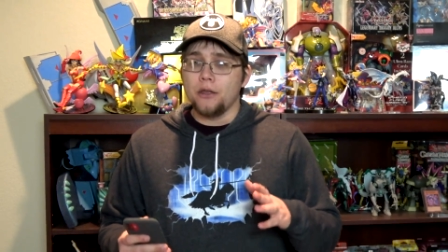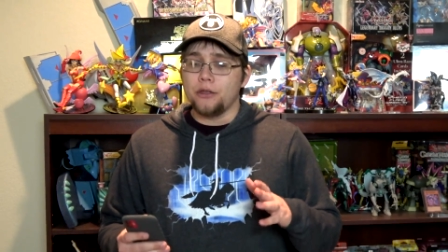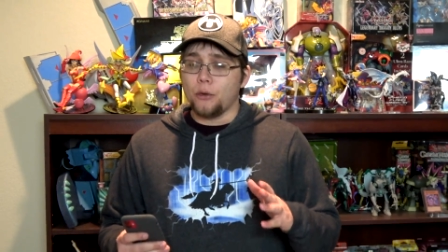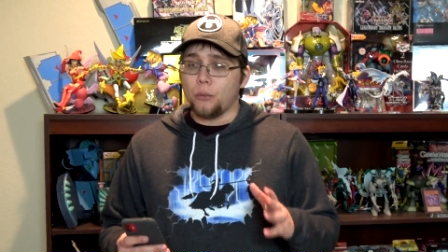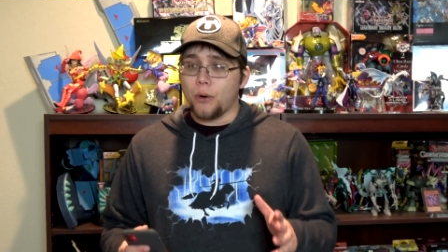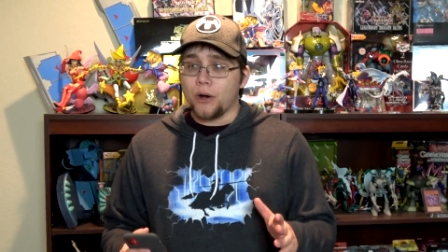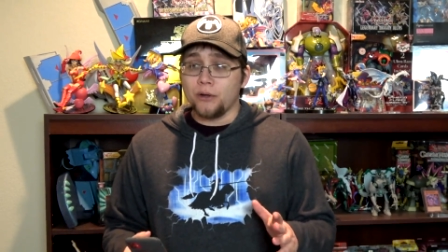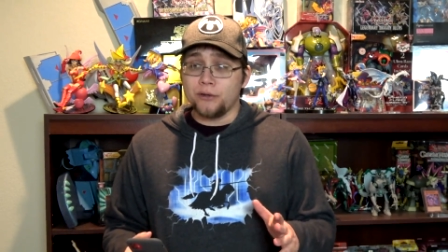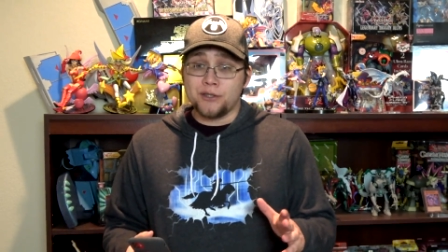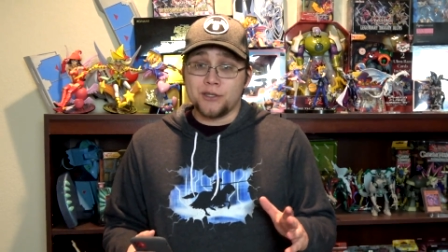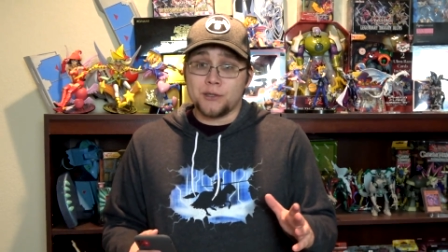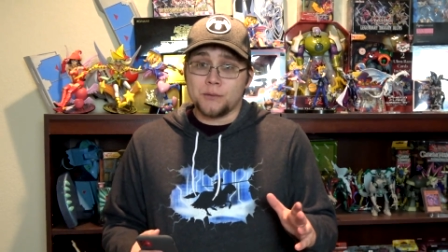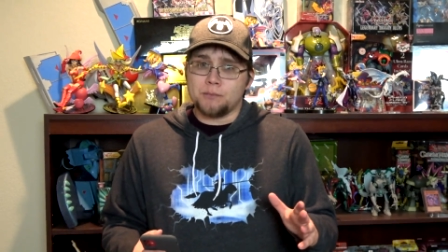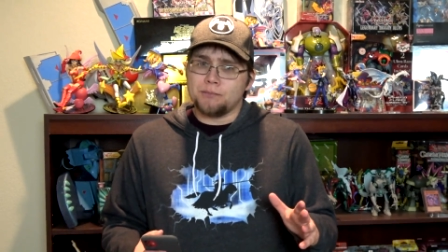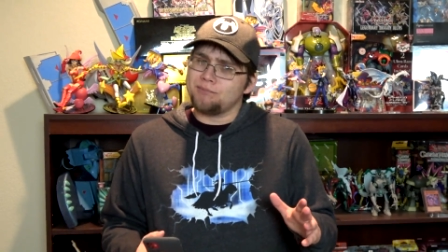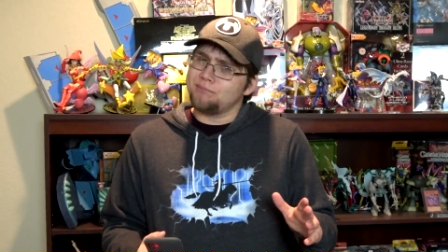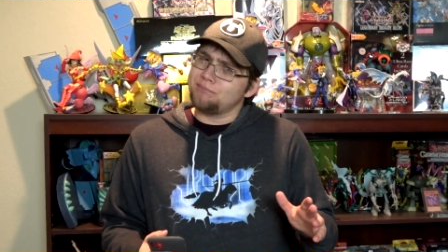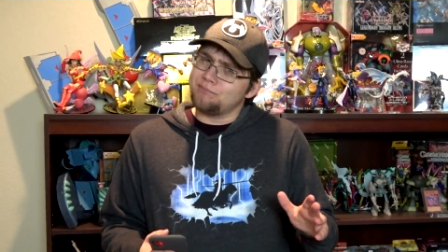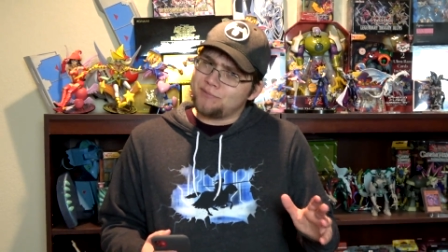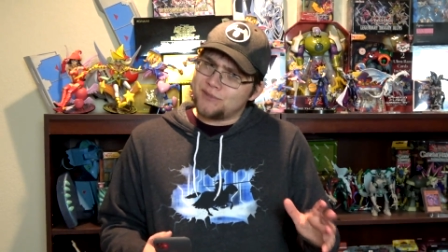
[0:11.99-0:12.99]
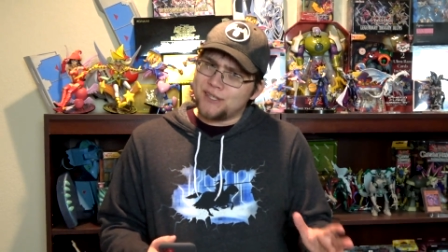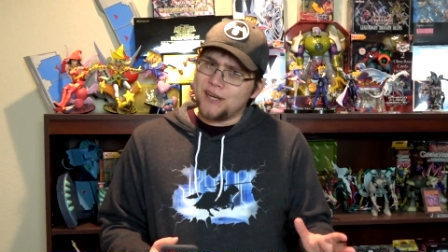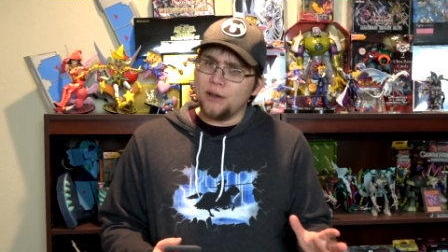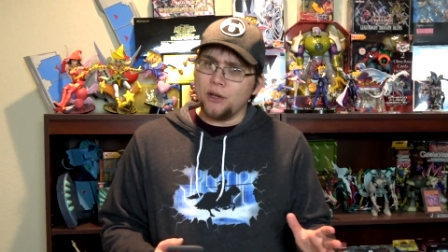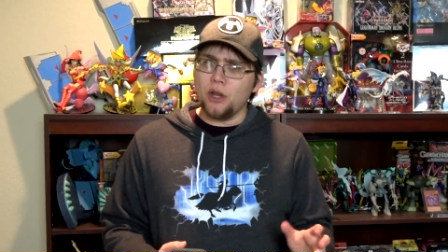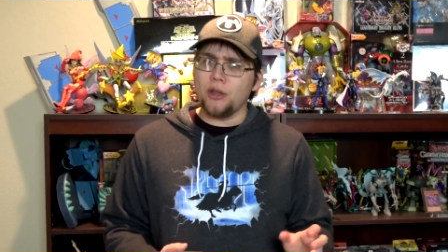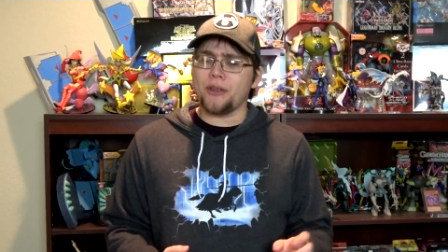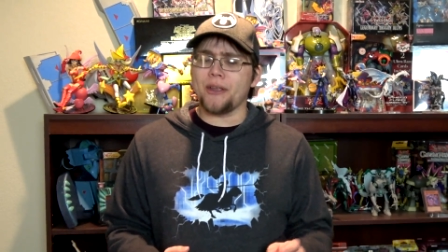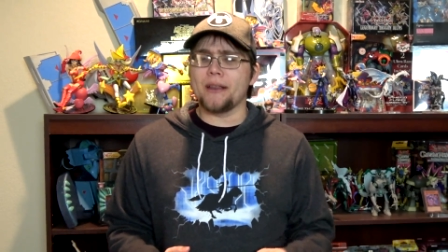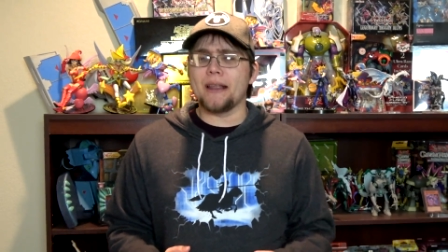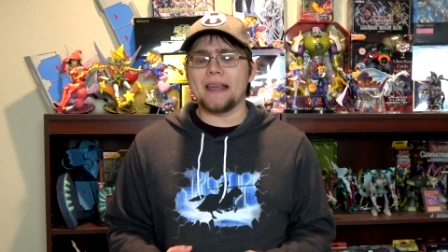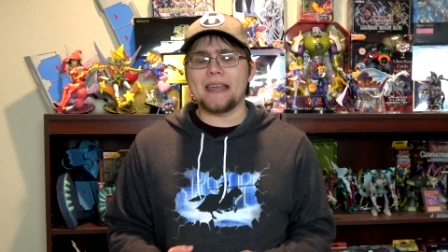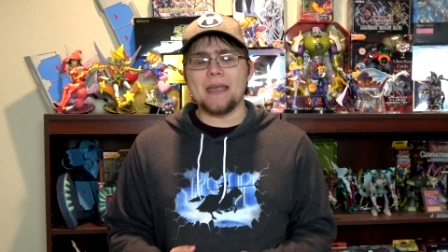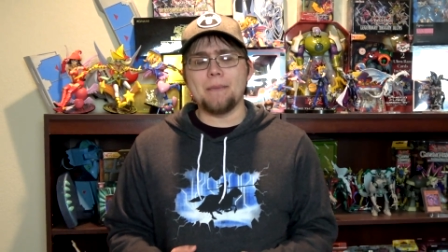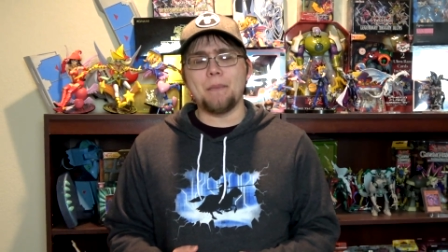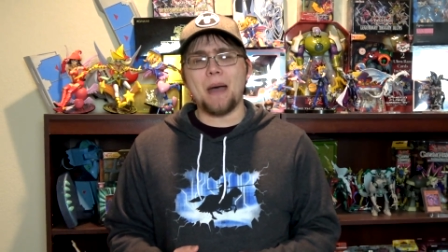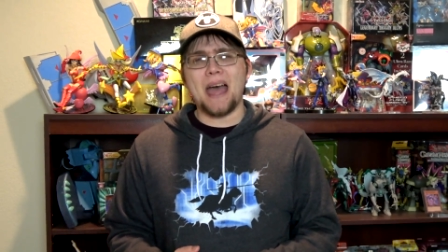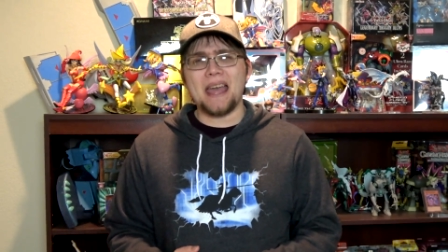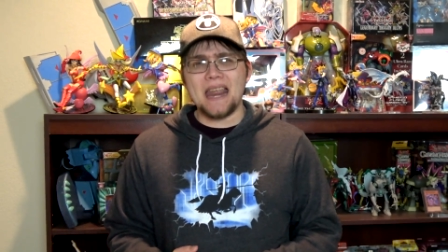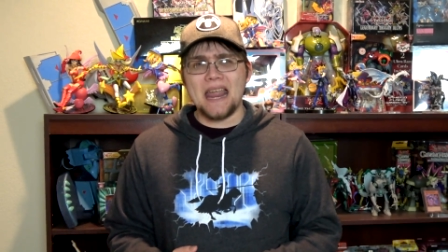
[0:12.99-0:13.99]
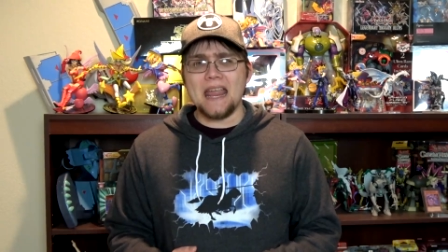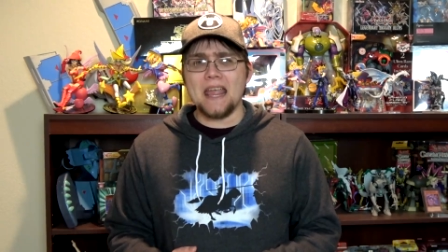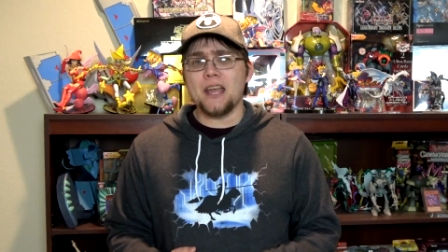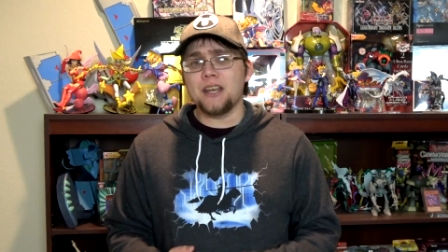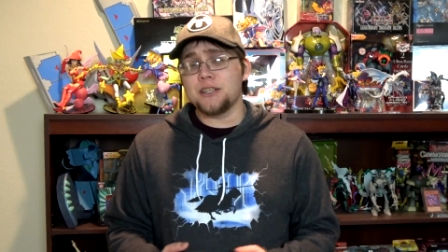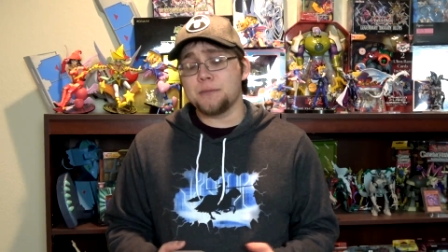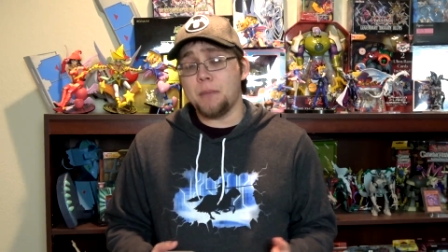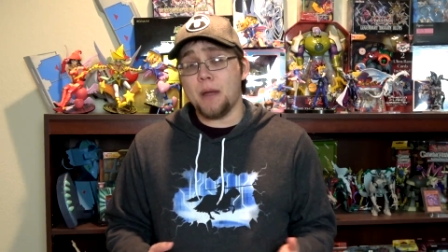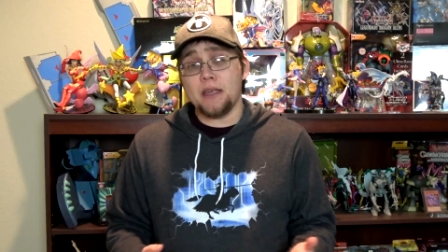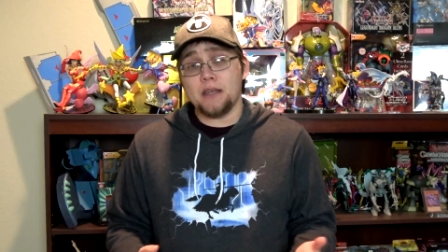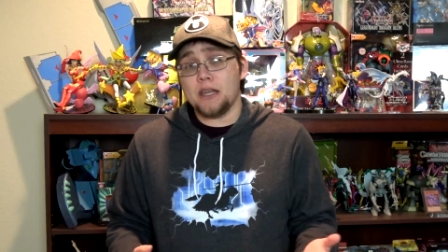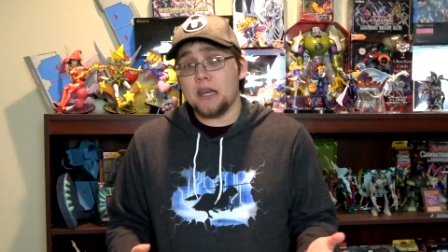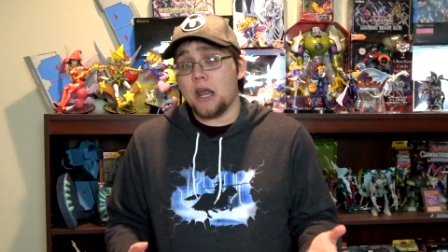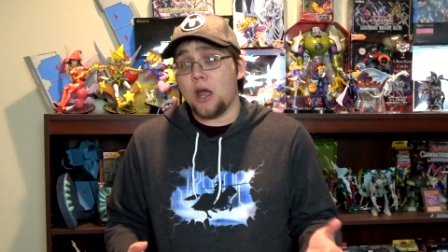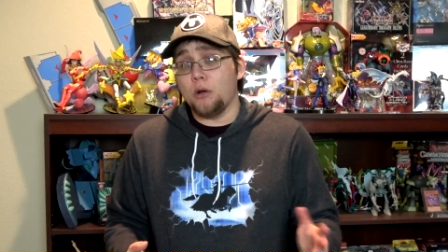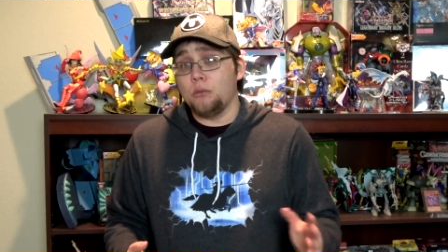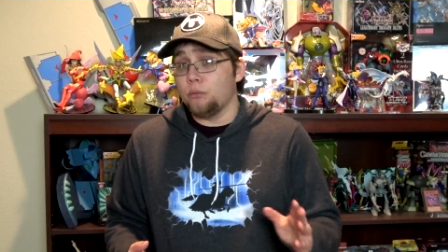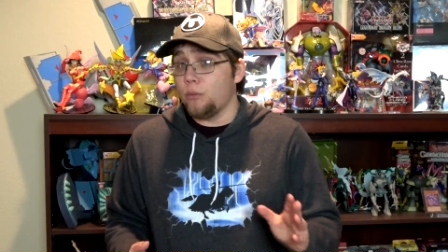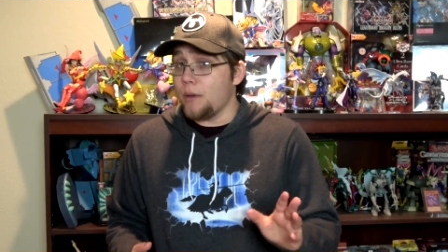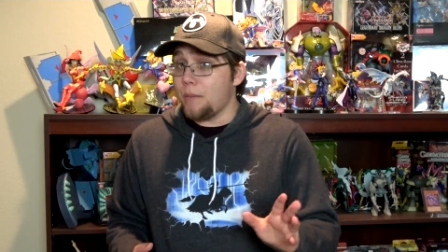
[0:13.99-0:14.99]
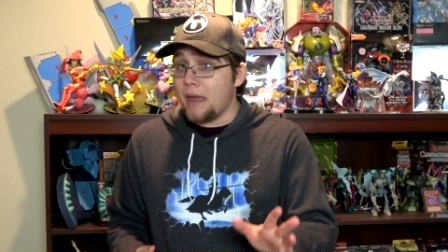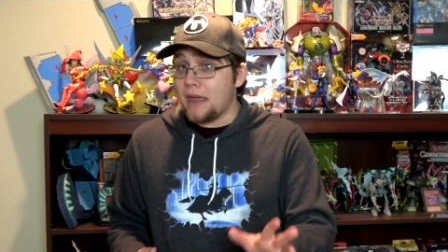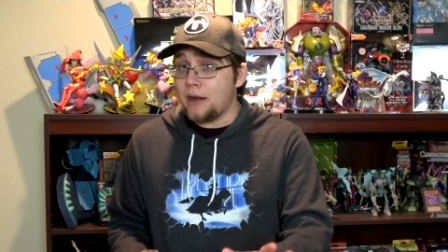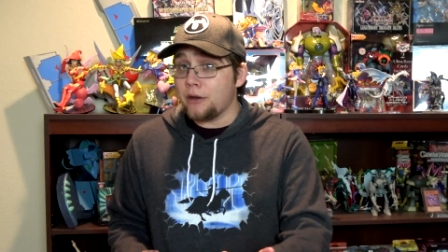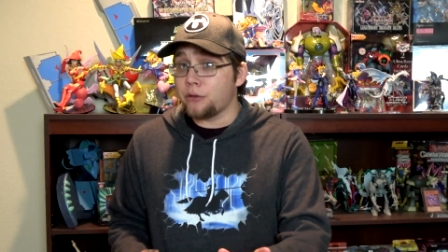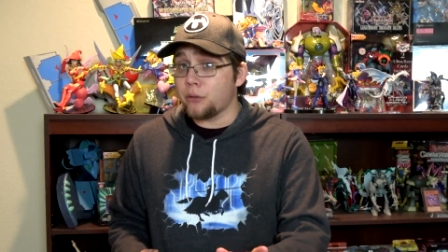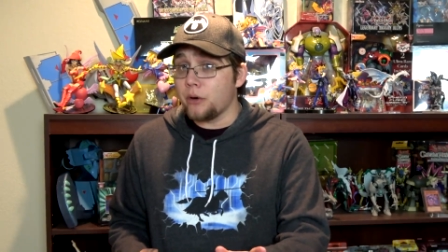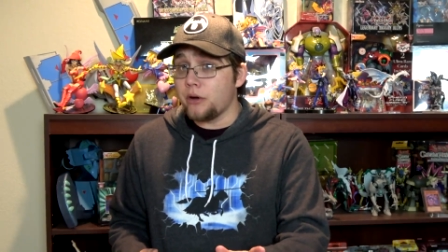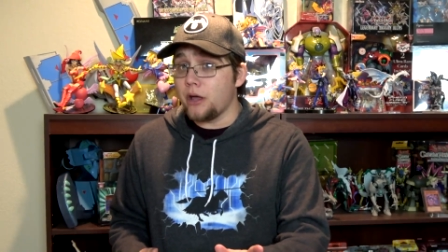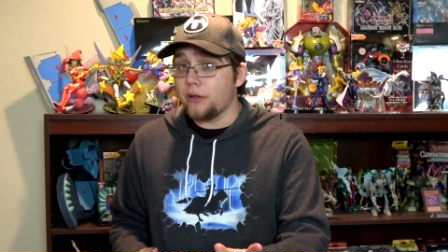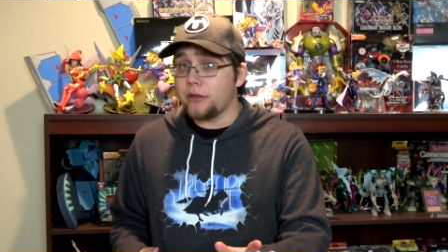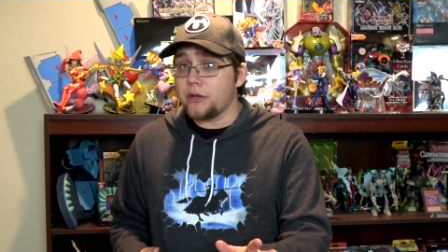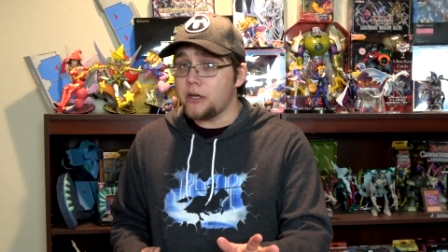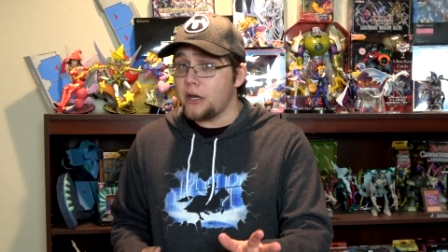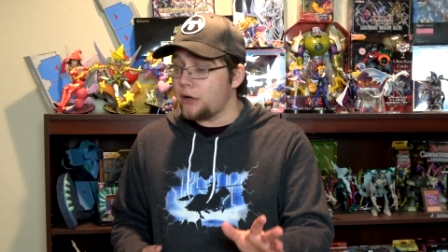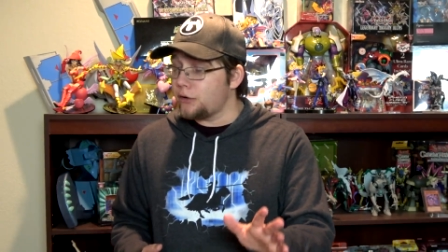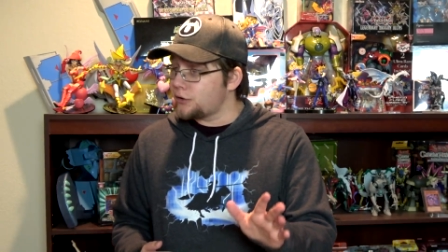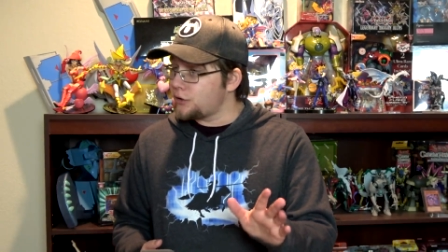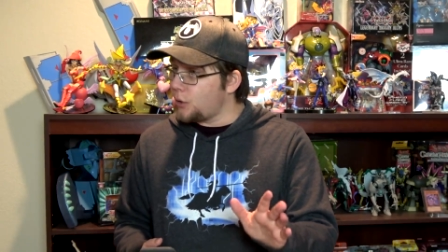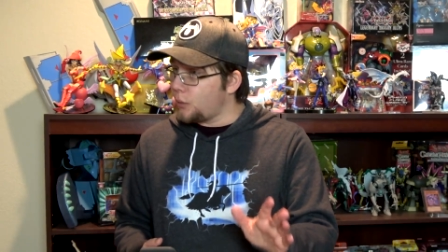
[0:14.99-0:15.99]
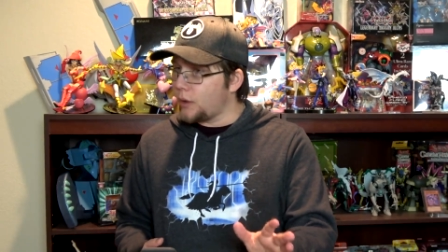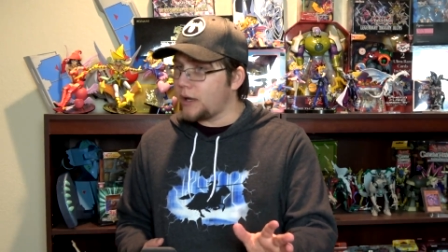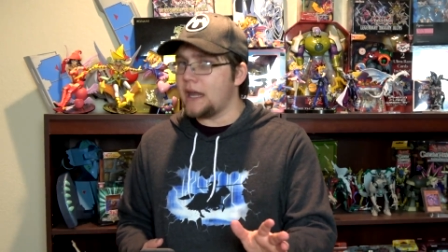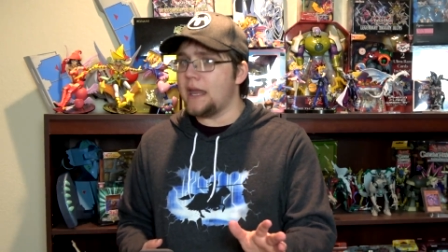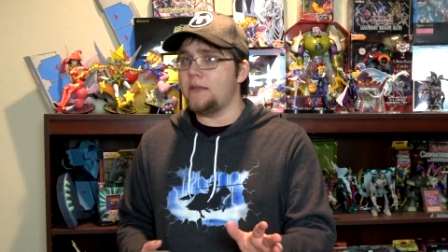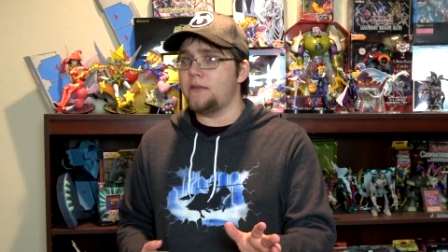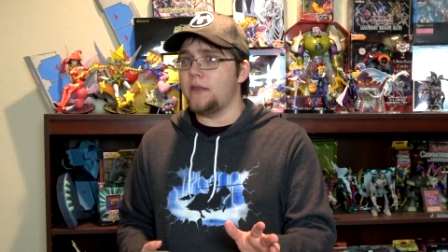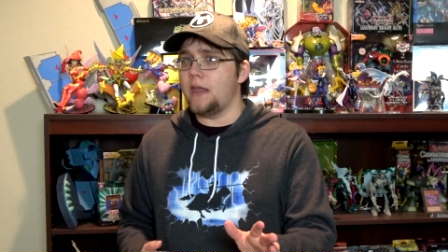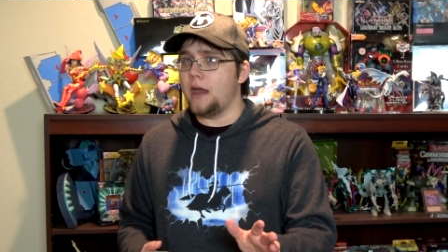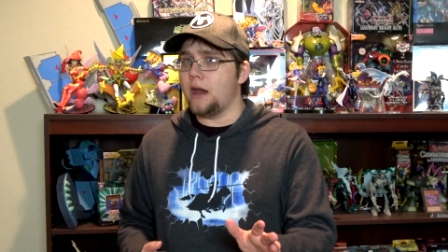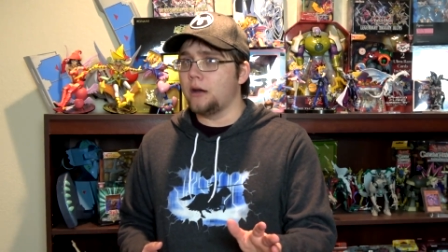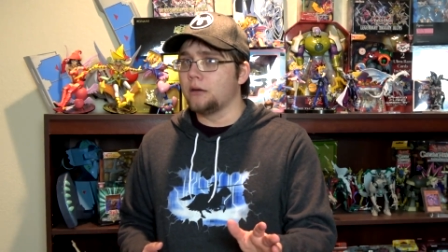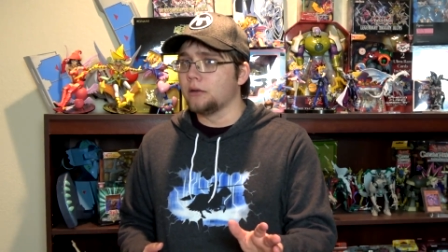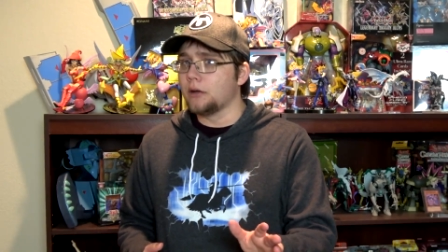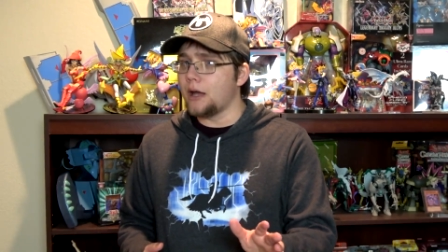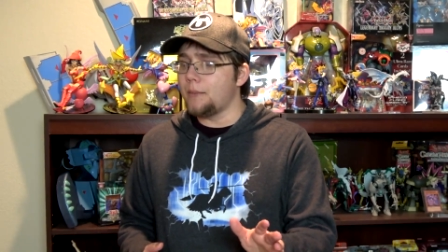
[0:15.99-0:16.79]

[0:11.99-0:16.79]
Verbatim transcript: The world's still looking like it might end, but you know, we made it through another year, so we're getting there.